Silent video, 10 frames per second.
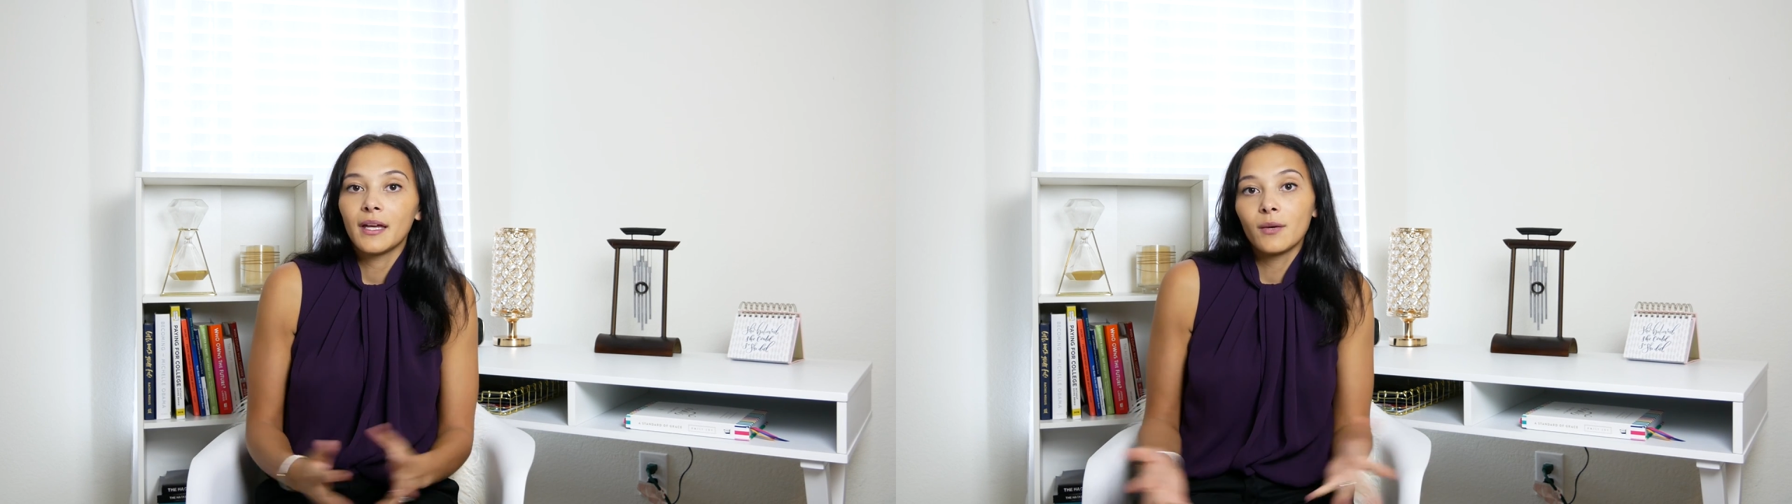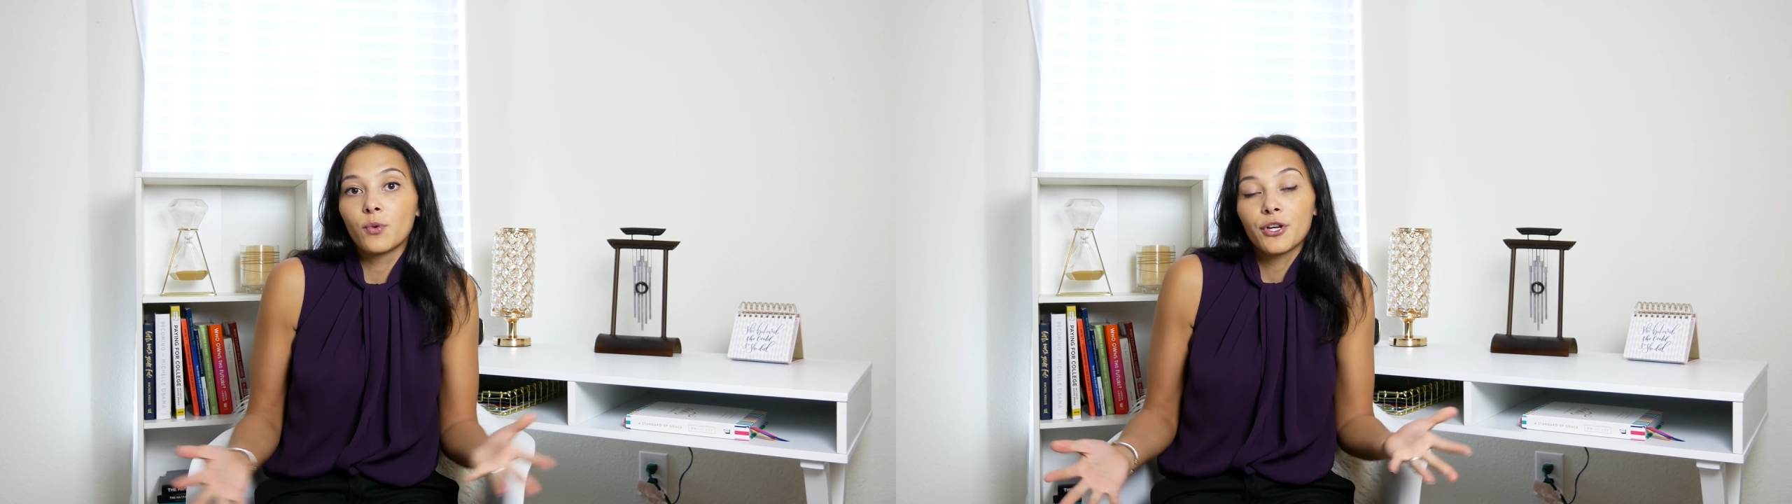
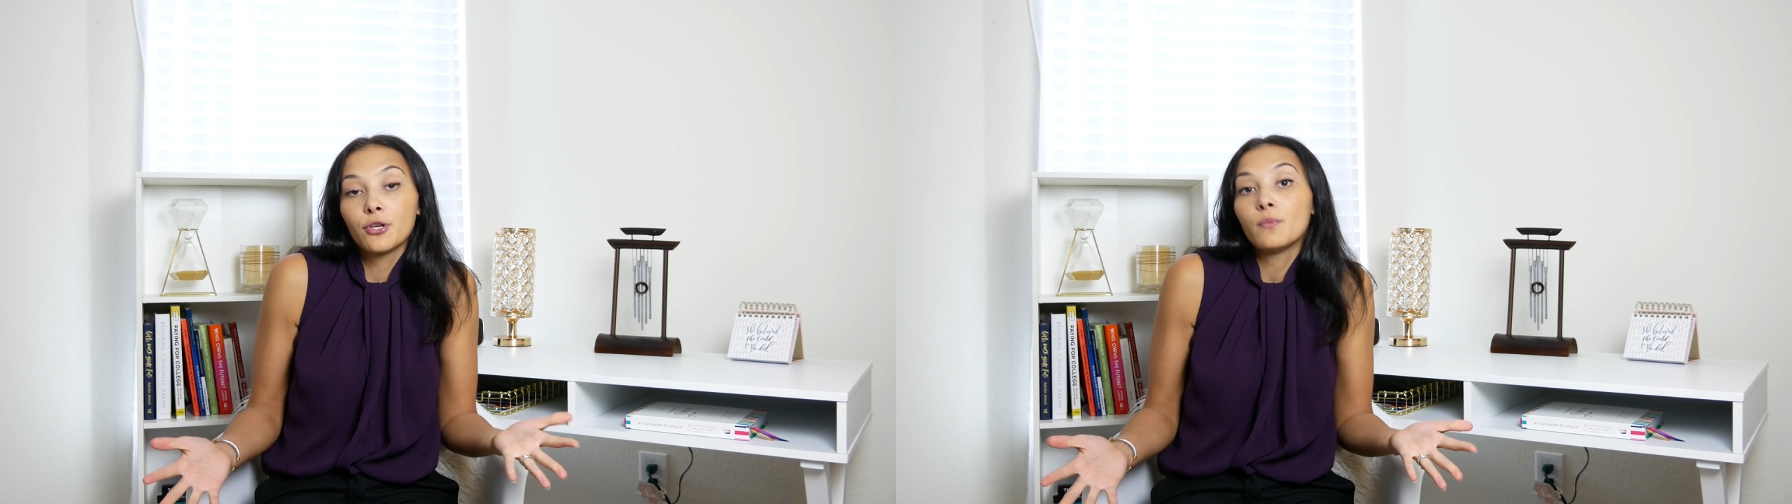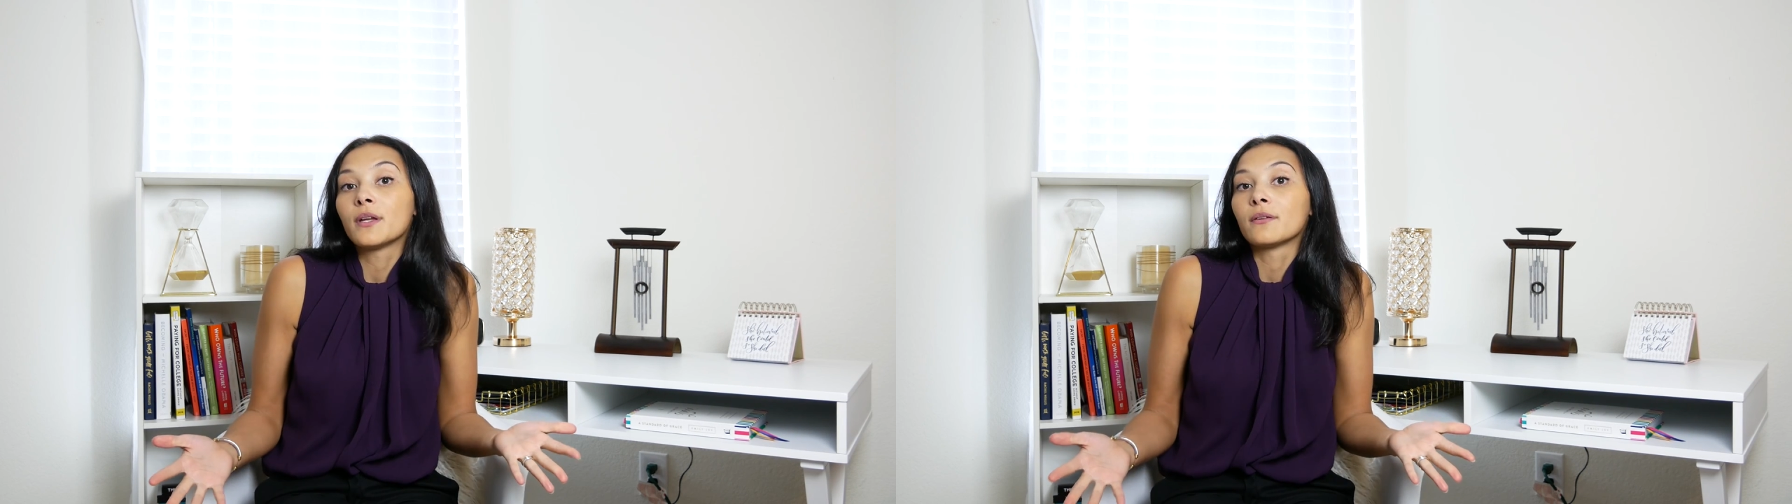we're
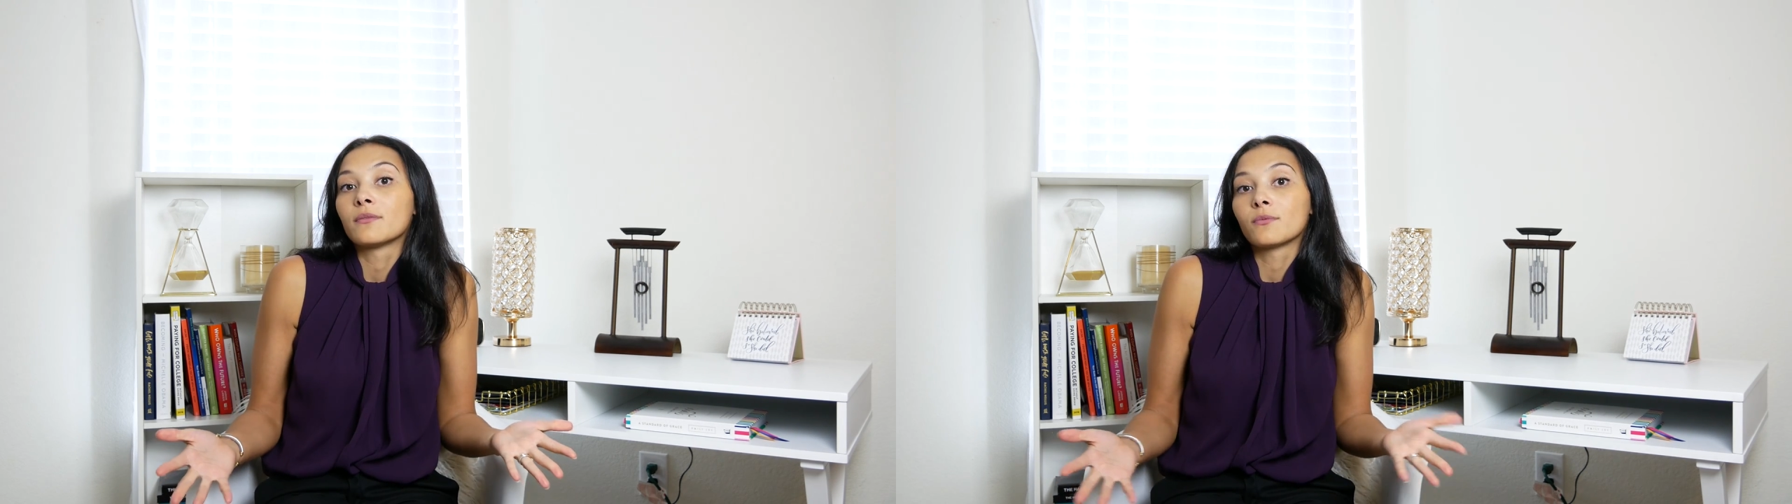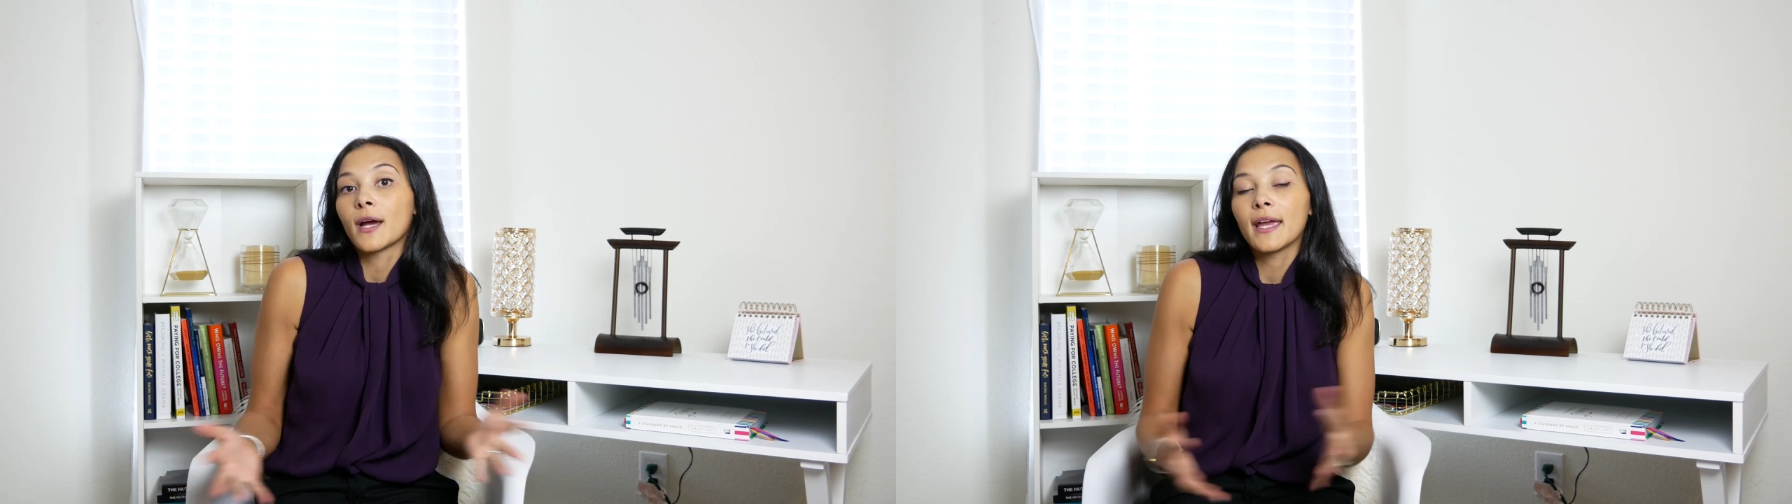human,
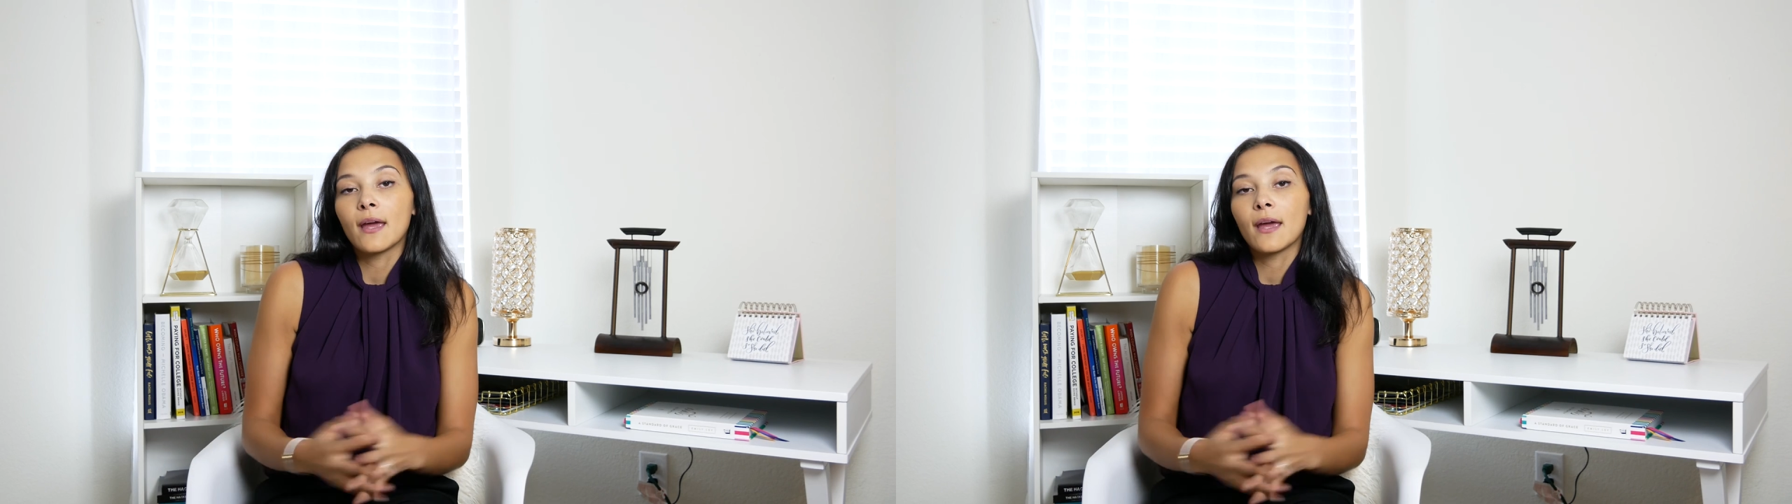right?